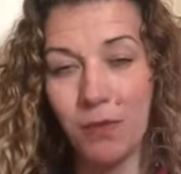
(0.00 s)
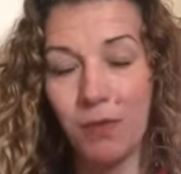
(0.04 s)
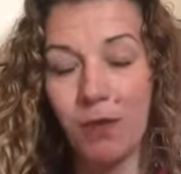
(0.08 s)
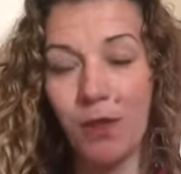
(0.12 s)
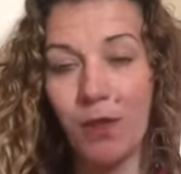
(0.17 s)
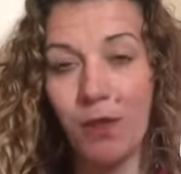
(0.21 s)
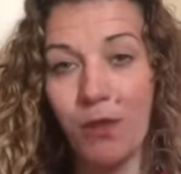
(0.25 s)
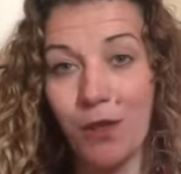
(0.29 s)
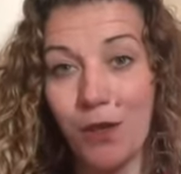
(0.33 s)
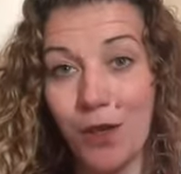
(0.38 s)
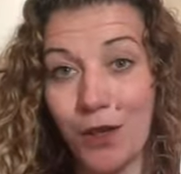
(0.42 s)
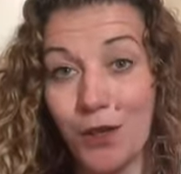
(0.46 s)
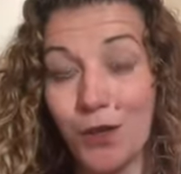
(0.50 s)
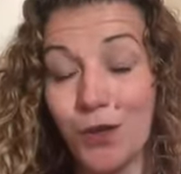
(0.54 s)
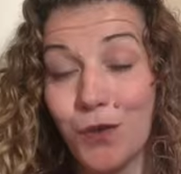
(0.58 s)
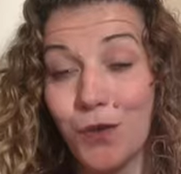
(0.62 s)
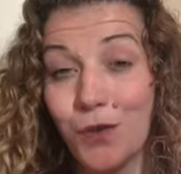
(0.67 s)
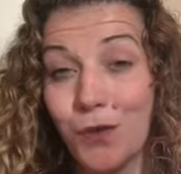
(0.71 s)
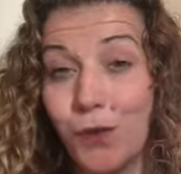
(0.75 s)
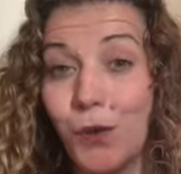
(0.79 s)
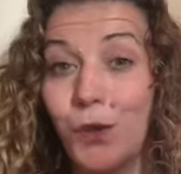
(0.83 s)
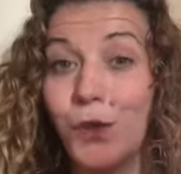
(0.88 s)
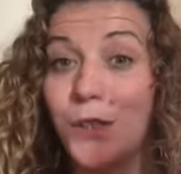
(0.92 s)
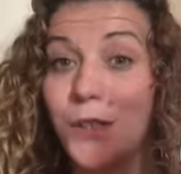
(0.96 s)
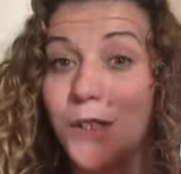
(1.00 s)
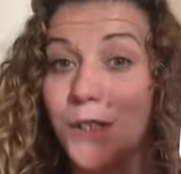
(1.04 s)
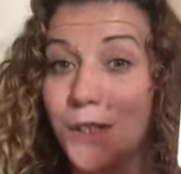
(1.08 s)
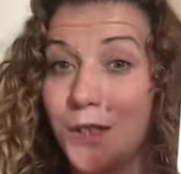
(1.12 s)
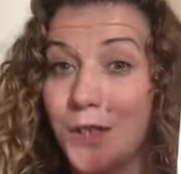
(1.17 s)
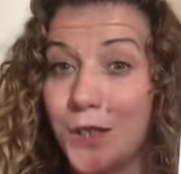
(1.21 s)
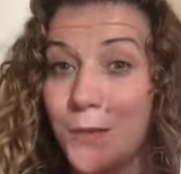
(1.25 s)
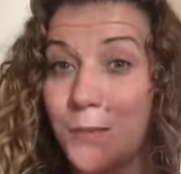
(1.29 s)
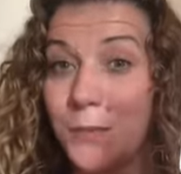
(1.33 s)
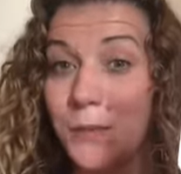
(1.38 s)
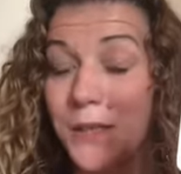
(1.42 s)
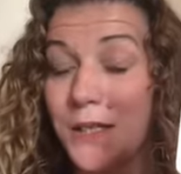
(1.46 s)
Things are falling
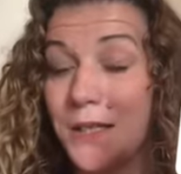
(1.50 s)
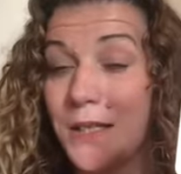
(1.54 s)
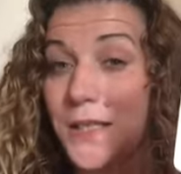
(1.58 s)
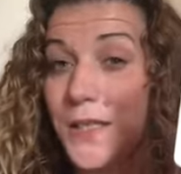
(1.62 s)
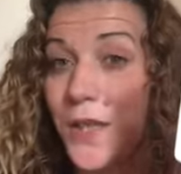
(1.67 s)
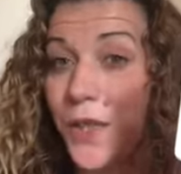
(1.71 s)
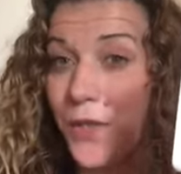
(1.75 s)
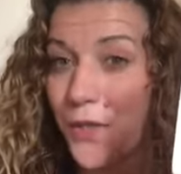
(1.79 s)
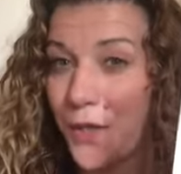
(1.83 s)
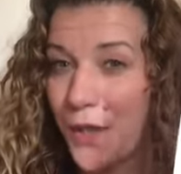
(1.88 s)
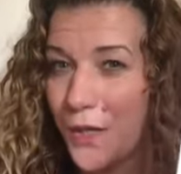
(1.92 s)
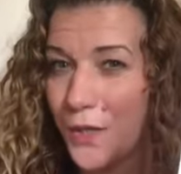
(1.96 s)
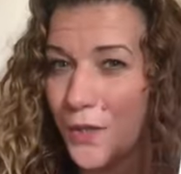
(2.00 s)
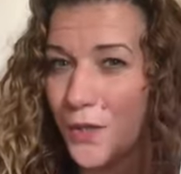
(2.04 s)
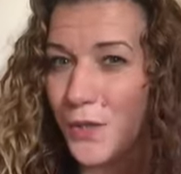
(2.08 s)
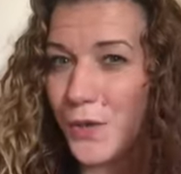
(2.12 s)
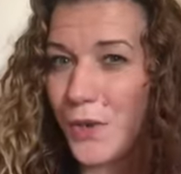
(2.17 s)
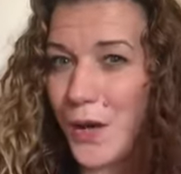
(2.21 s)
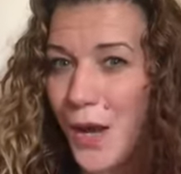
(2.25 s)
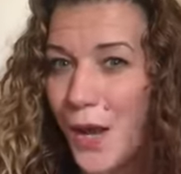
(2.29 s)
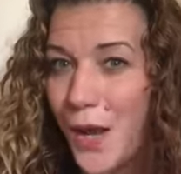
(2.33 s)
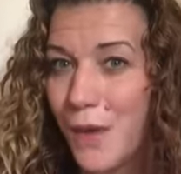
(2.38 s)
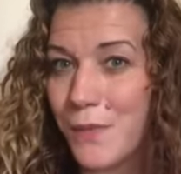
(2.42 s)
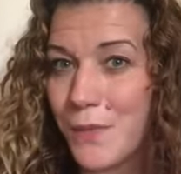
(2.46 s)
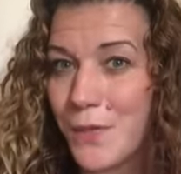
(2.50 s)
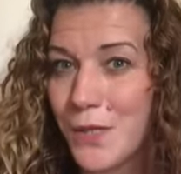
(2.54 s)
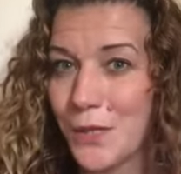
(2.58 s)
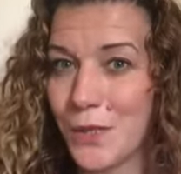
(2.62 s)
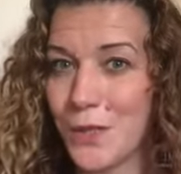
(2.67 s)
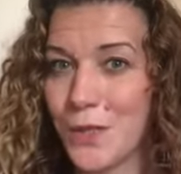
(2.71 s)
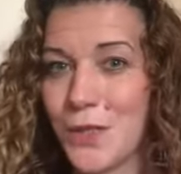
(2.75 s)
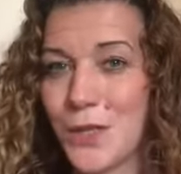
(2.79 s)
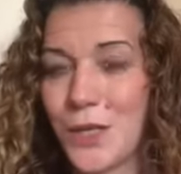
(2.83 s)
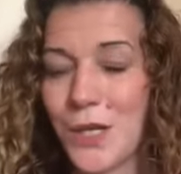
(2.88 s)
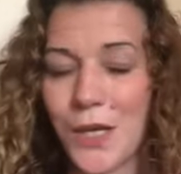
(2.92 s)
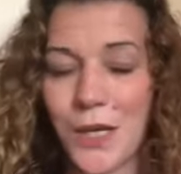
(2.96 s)
into place. Things are happening
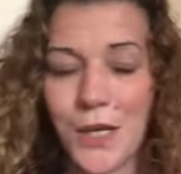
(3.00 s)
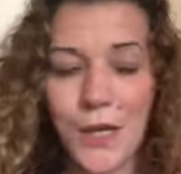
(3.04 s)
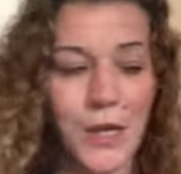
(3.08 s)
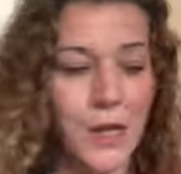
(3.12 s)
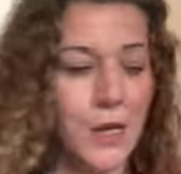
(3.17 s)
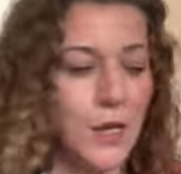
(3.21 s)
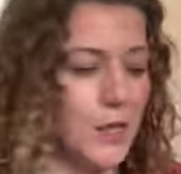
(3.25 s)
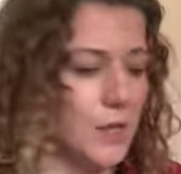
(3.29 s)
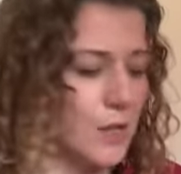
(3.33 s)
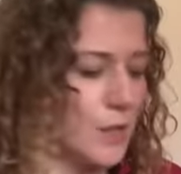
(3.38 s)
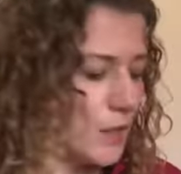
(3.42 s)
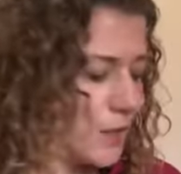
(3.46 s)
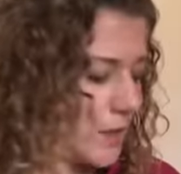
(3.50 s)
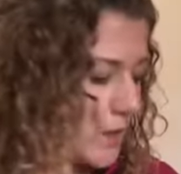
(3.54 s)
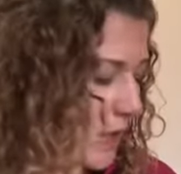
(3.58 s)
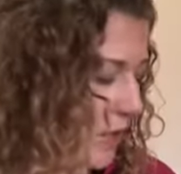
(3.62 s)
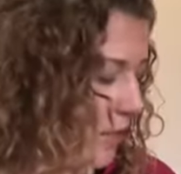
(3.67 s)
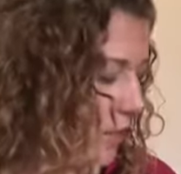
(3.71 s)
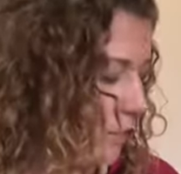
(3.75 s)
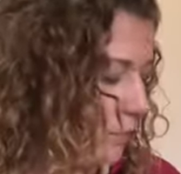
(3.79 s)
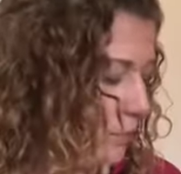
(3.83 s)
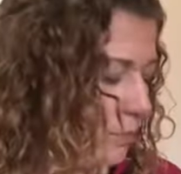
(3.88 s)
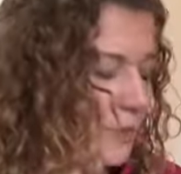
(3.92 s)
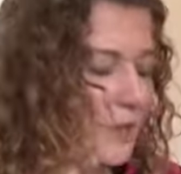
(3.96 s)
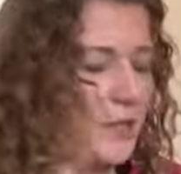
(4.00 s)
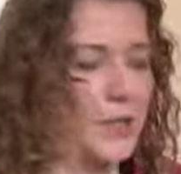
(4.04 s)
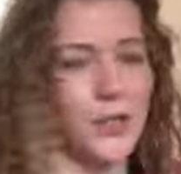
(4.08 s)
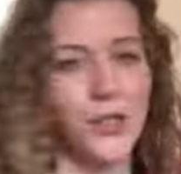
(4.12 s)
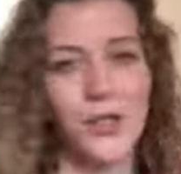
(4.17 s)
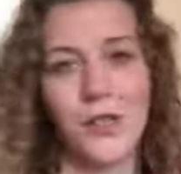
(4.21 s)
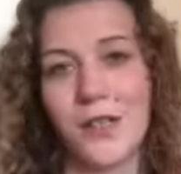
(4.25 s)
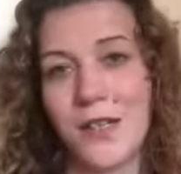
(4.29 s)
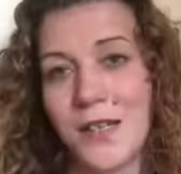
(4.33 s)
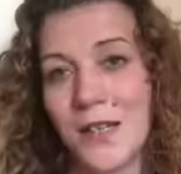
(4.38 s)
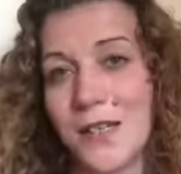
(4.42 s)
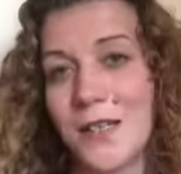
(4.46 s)
today.
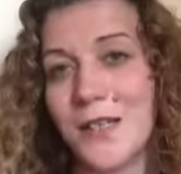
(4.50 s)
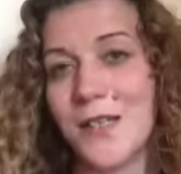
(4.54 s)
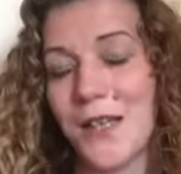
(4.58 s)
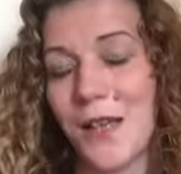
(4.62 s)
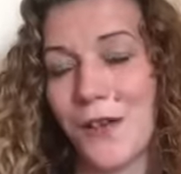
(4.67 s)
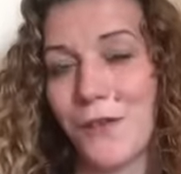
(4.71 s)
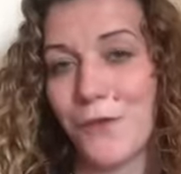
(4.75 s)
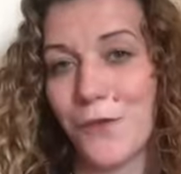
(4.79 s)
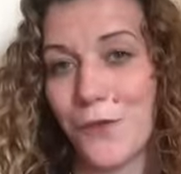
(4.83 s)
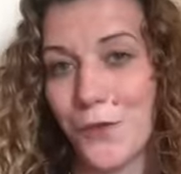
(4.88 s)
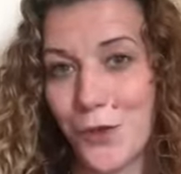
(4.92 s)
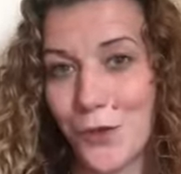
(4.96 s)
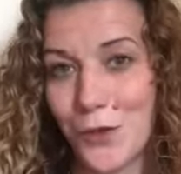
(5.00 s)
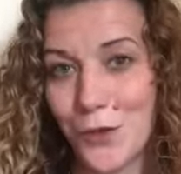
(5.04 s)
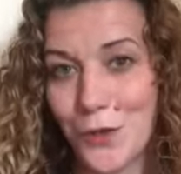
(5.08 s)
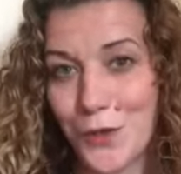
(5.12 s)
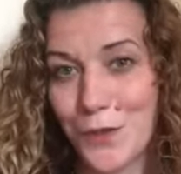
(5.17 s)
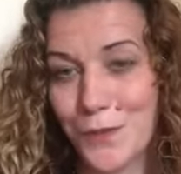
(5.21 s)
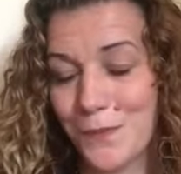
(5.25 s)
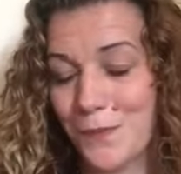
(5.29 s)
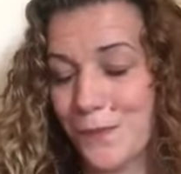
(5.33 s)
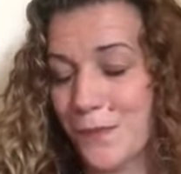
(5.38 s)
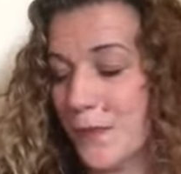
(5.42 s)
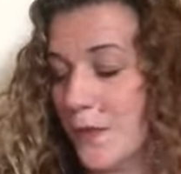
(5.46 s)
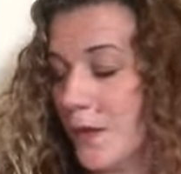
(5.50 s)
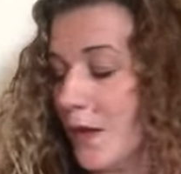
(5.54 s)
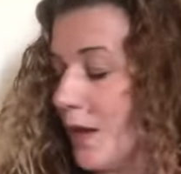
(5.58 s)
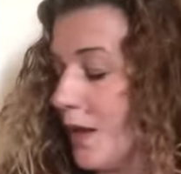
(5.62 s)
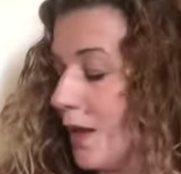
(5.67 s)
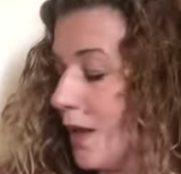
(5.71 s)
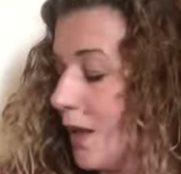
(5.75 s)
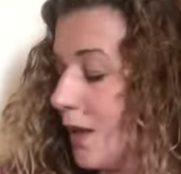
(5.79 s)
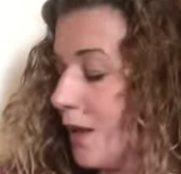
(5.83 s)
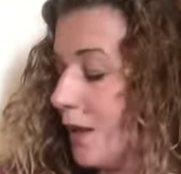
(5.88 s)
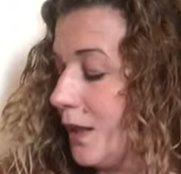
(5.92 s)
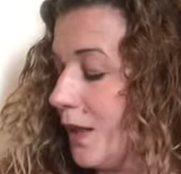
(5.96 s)
Celebration is at foot.
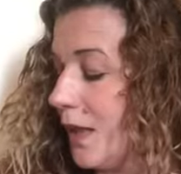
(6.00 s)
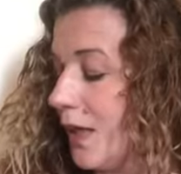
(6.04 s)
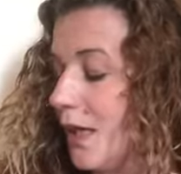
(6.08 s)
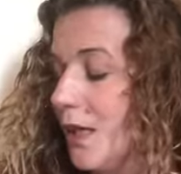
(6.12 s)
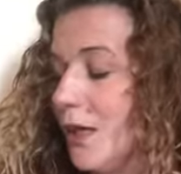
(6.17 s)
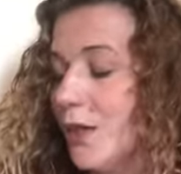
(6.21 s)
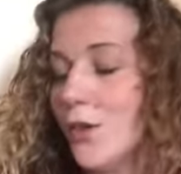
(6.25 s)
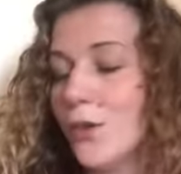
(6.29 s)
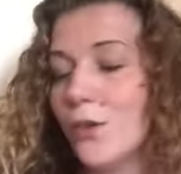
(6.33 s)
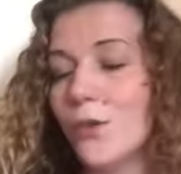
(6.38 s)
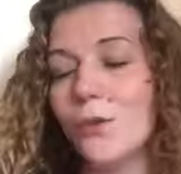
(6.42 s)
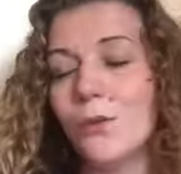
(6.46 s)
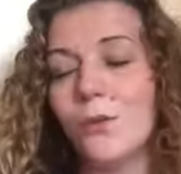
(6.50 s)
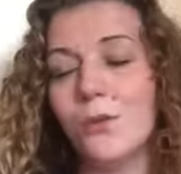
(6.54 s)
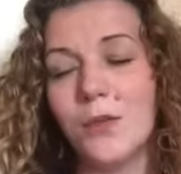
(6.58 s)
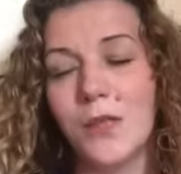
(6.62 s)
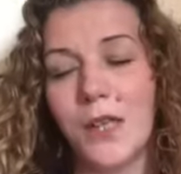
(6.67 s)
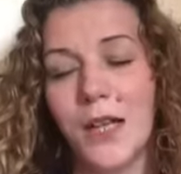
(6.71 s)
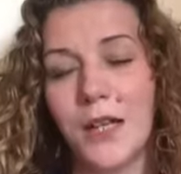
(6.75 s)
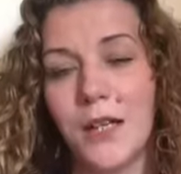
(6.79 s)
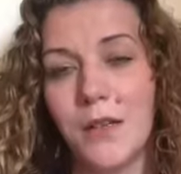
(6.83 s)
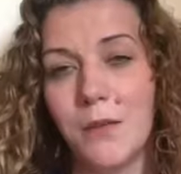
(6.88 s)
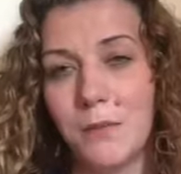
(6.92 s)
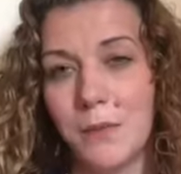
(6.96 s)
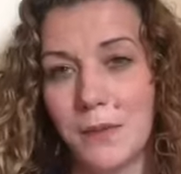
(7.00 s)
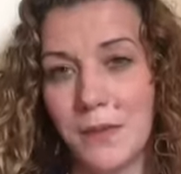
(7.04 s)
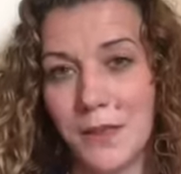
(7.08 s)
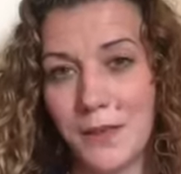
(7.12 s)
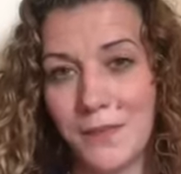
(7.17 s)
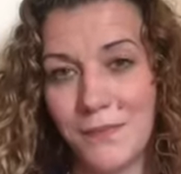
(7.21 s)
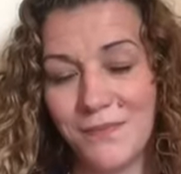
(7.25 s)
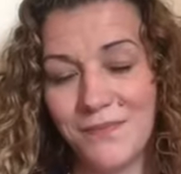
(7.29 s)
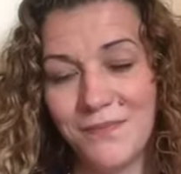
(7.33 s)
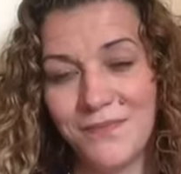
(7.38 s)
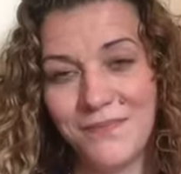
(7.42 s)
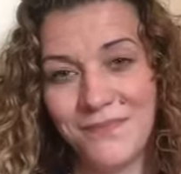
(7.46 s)
Let it go, let it be.